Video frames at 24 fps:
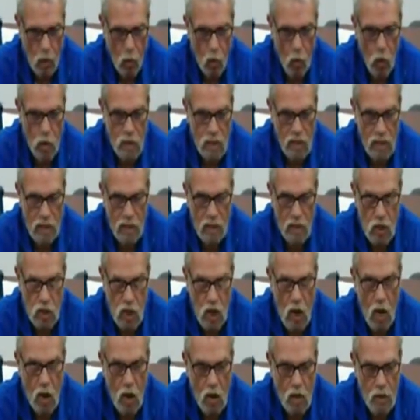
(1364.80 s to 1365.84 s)
one set of
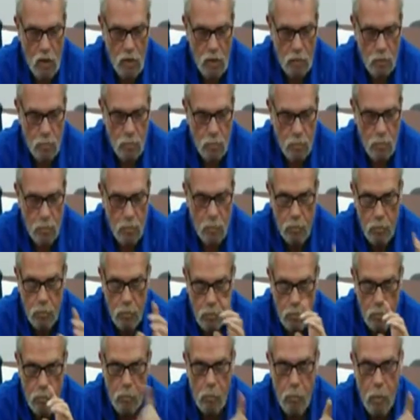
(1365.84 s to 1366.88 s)
jaws,
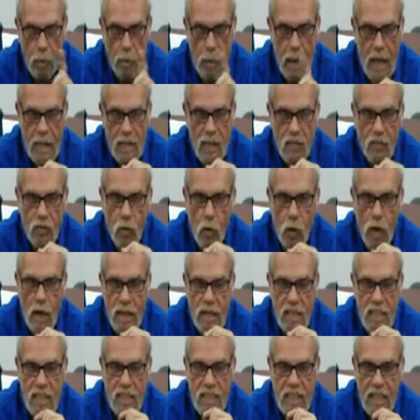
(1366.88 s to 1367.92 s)
that's for
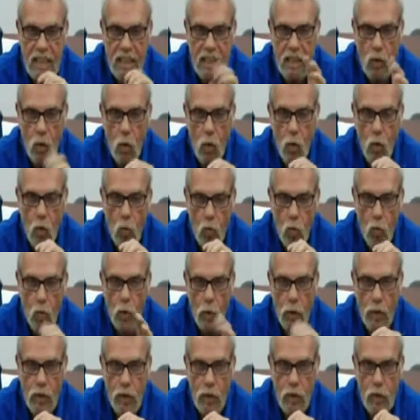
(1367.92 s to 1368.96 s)
a single
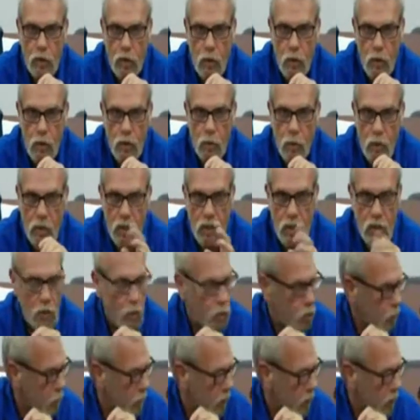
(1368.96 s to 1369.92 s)
rooted tooth, which is going